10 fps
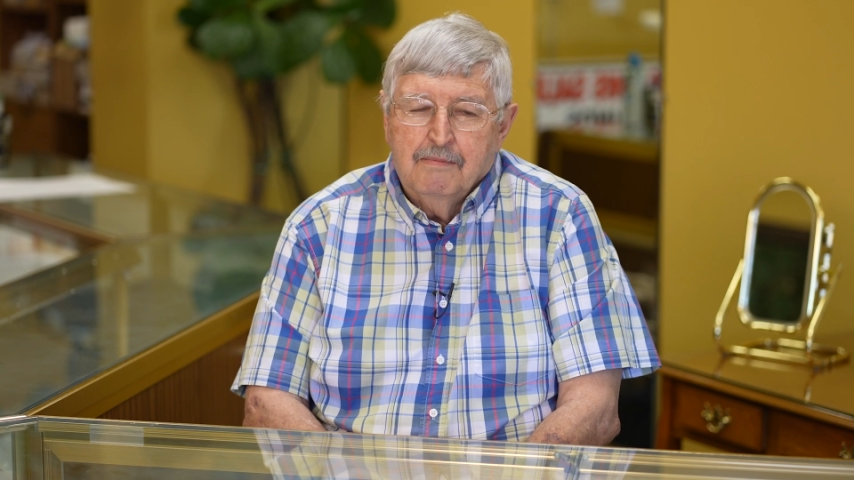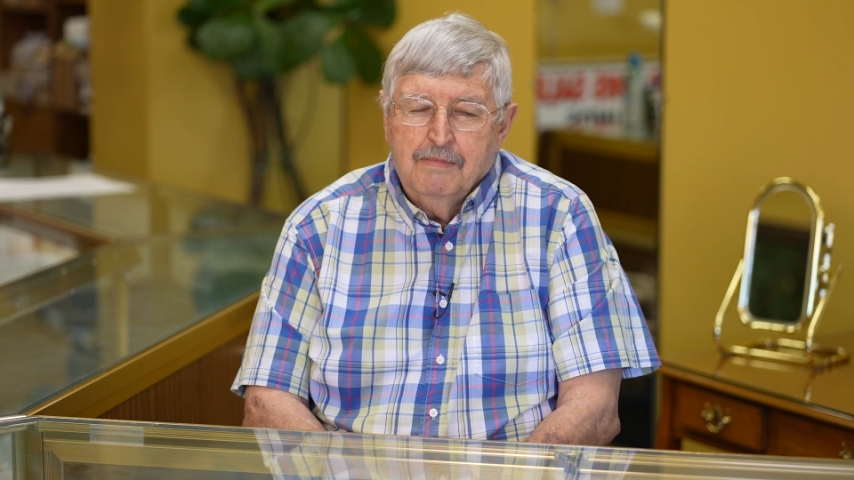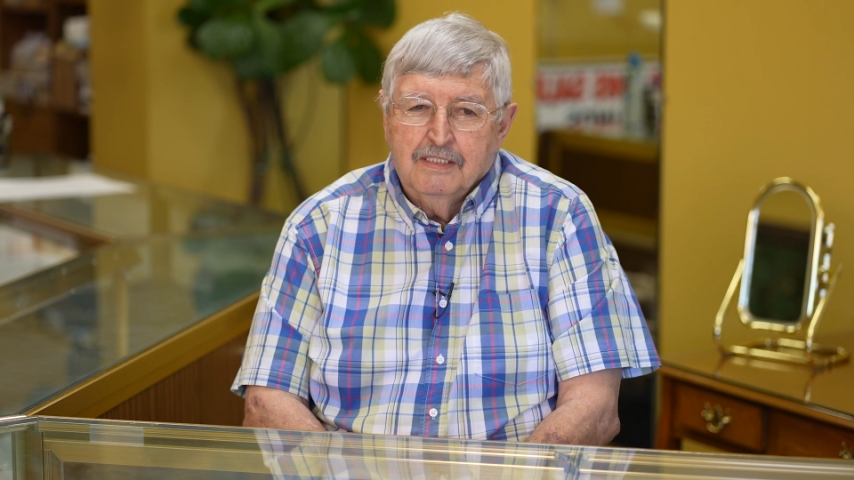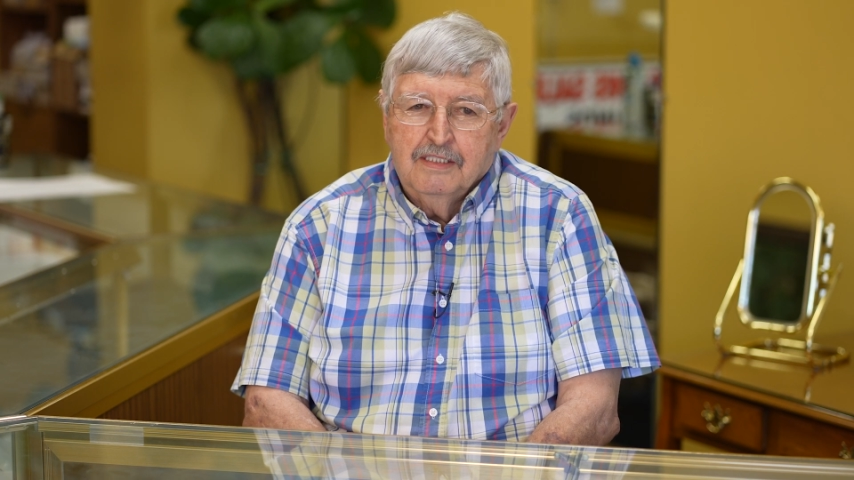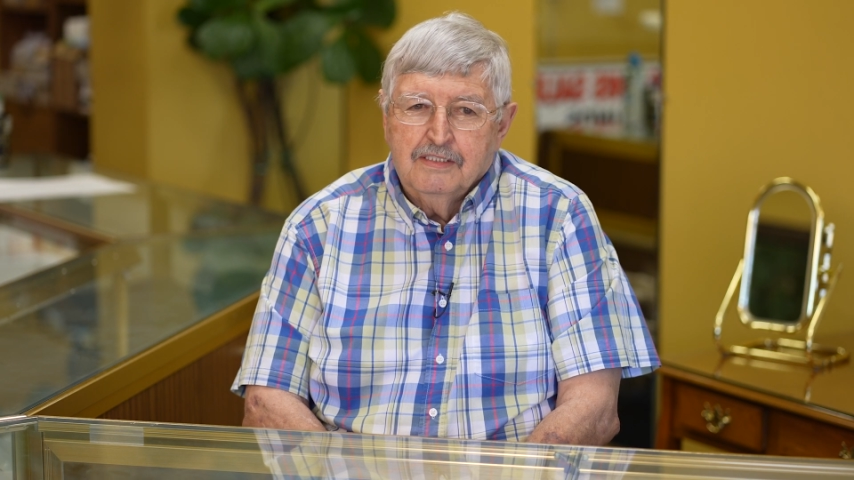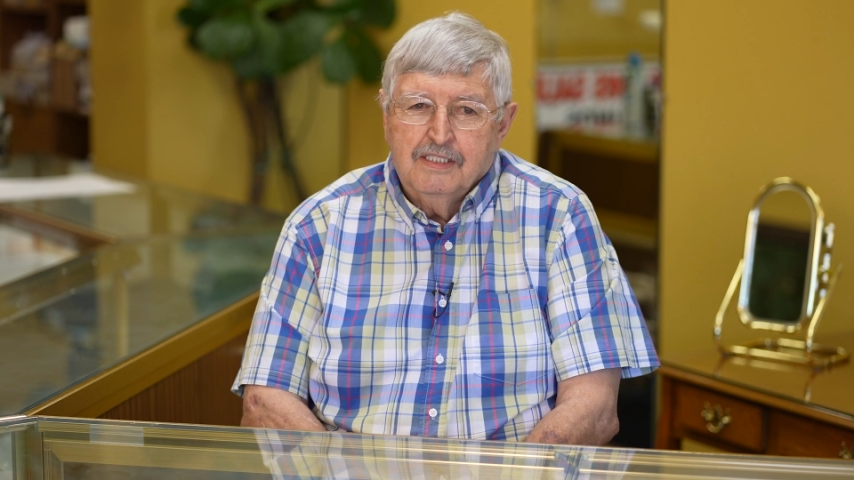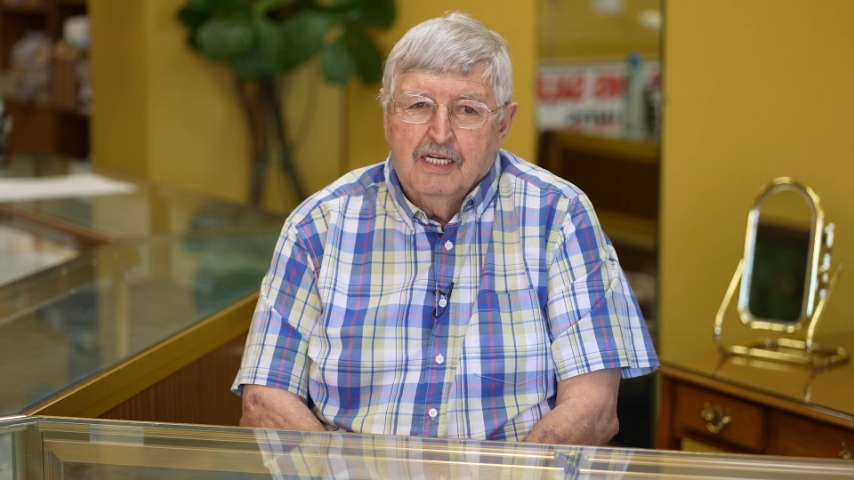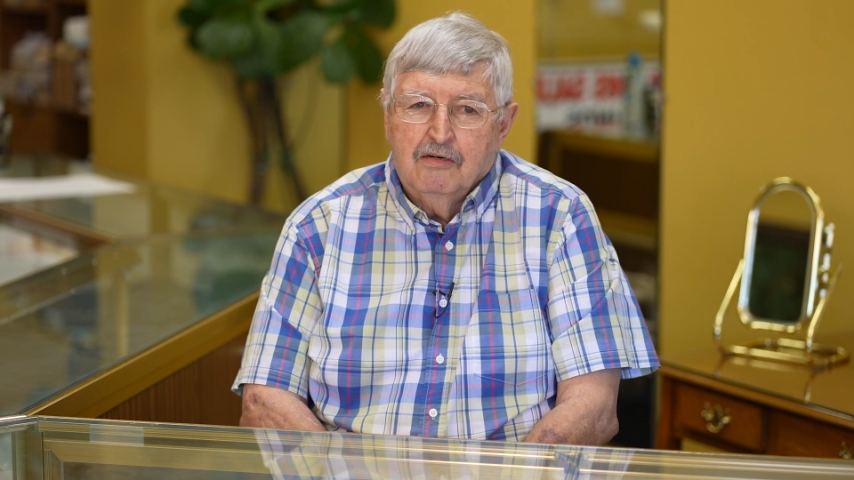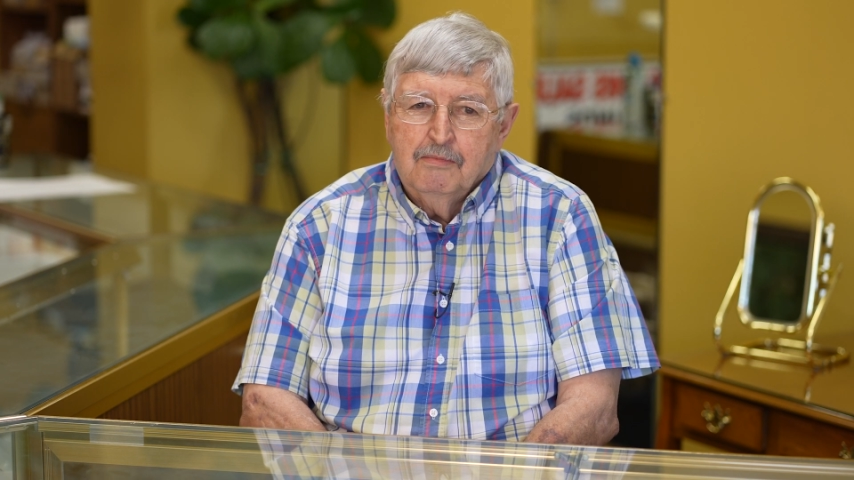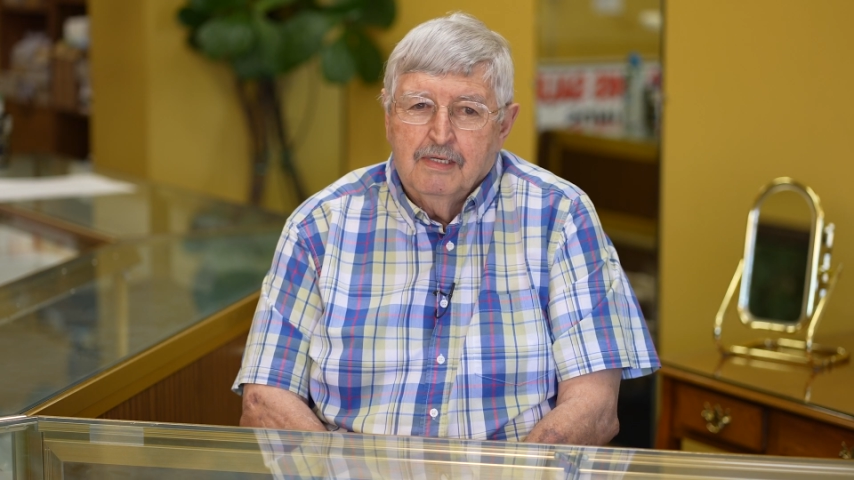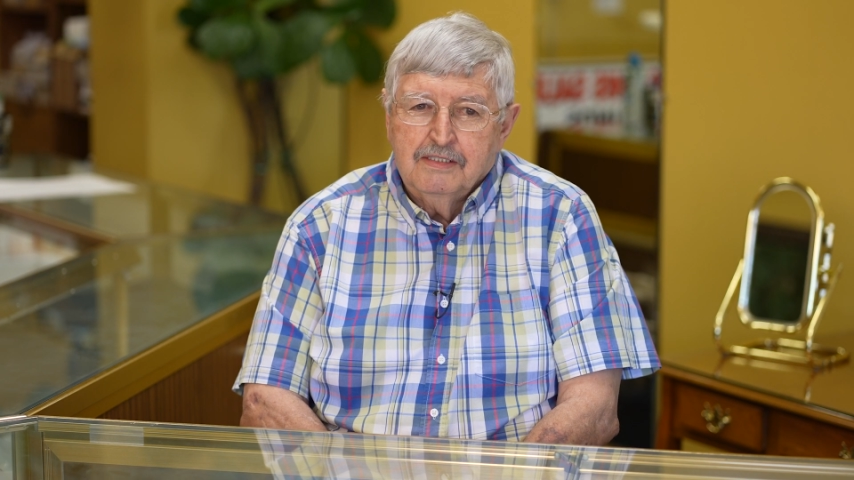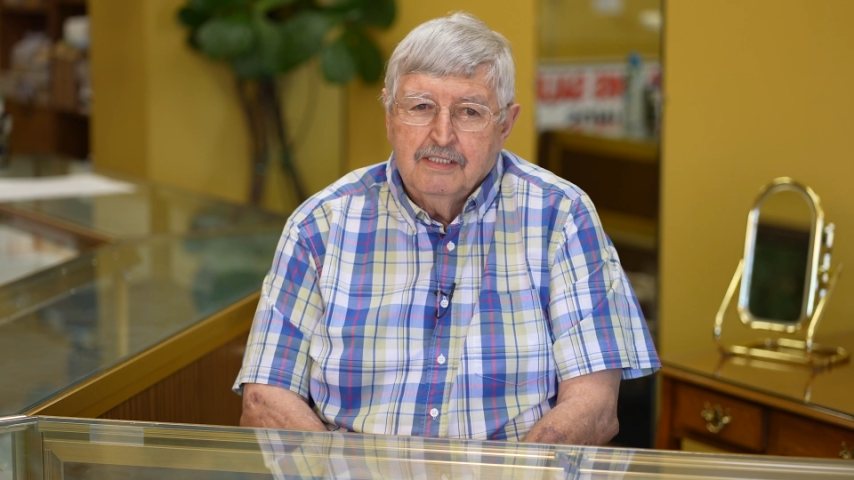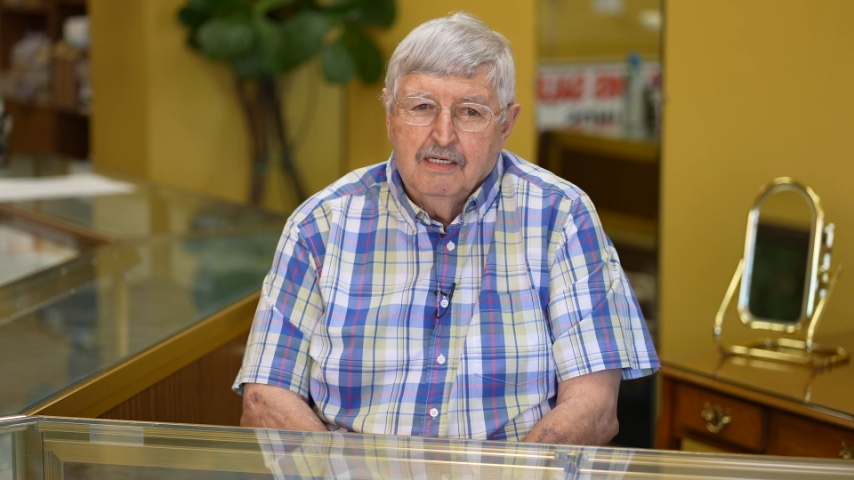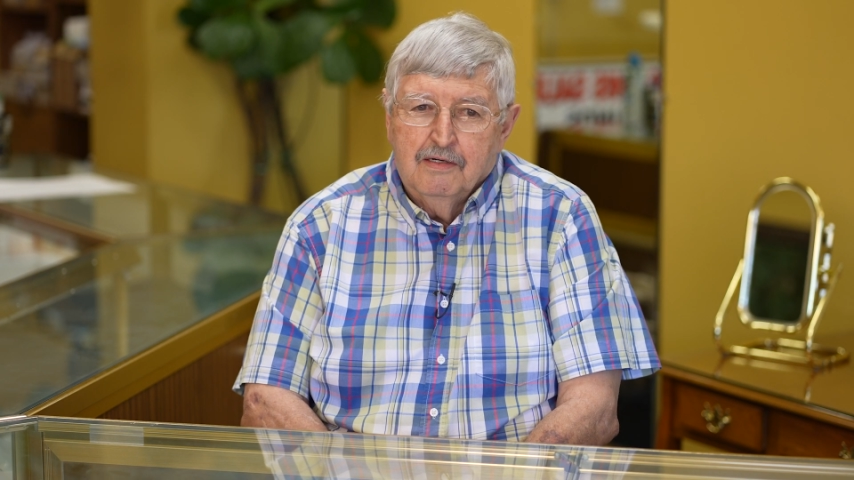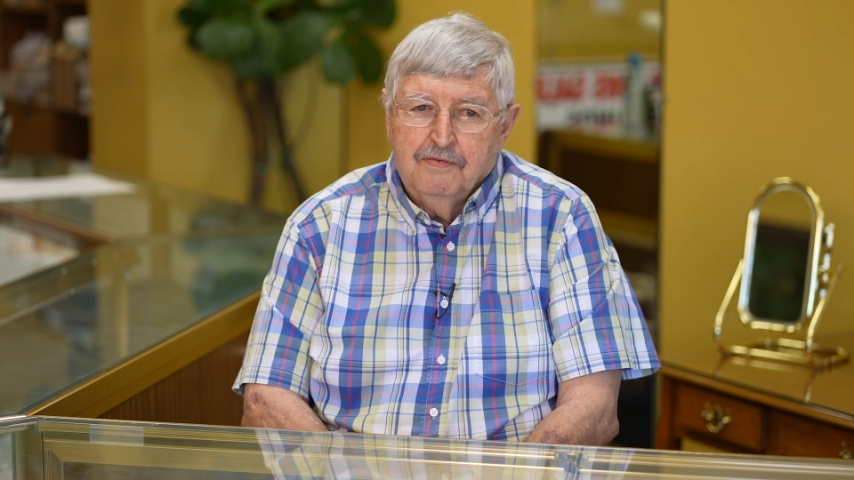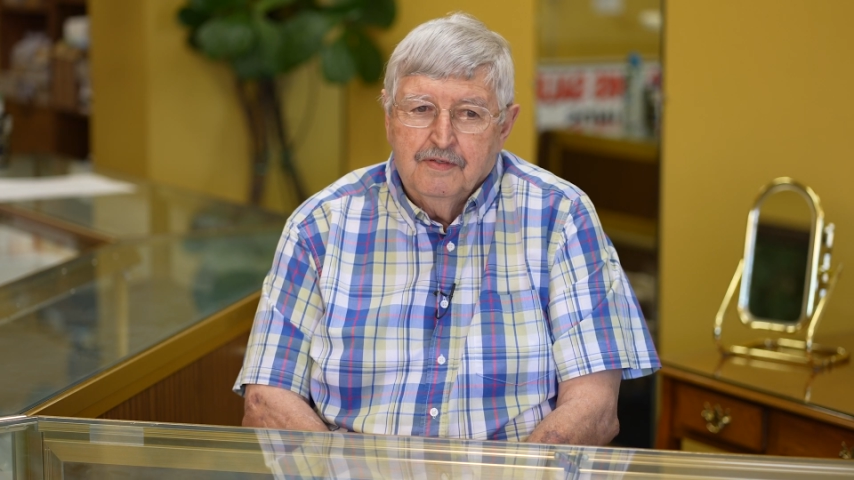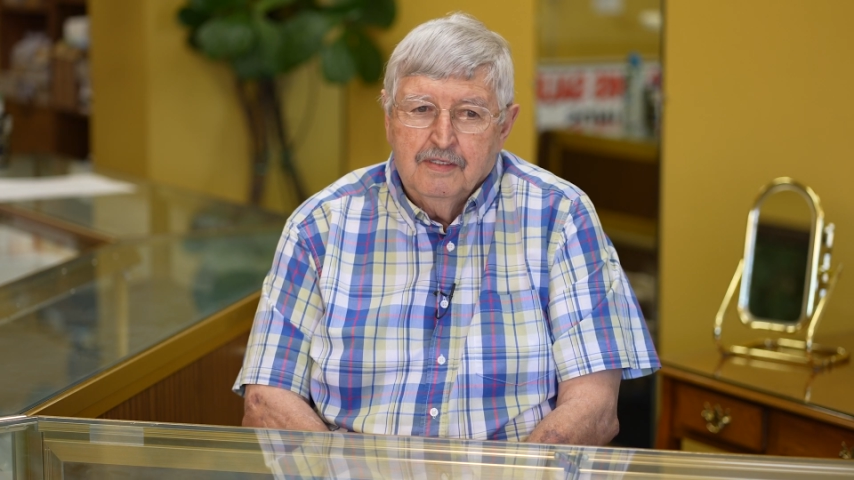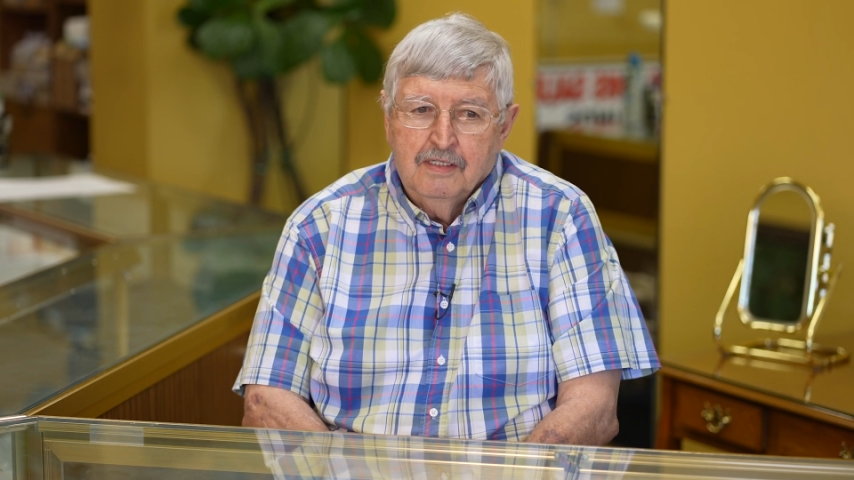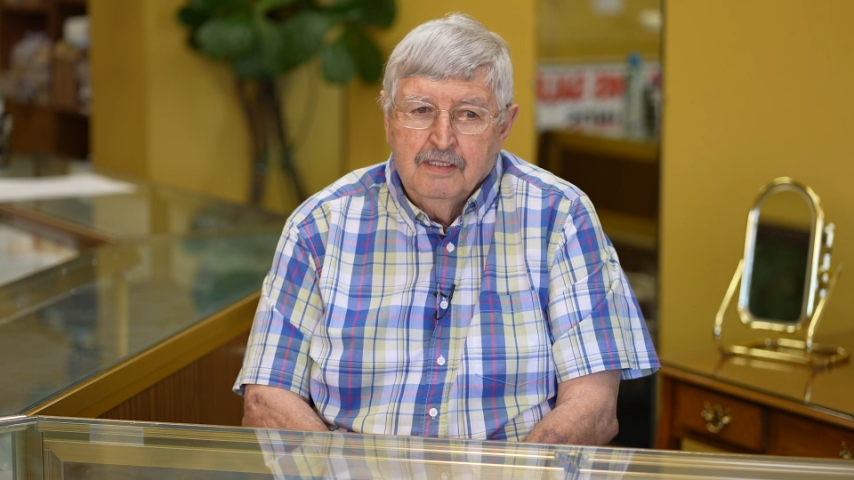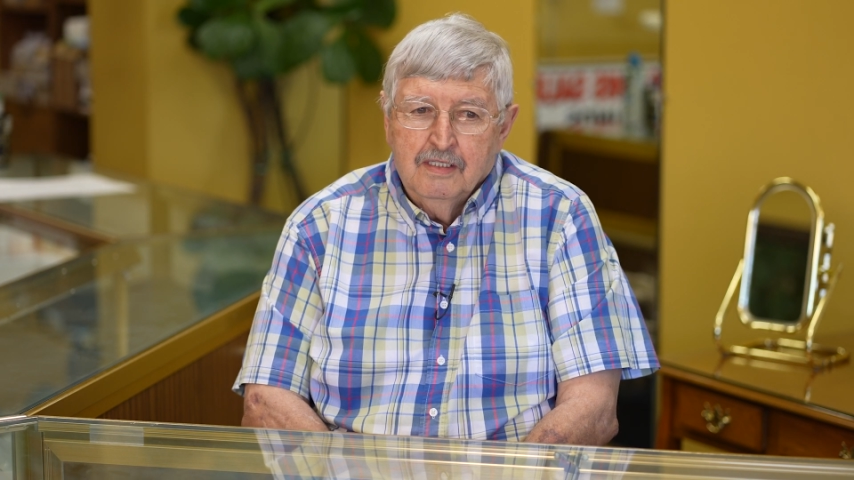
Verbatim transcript: of business sale myself, and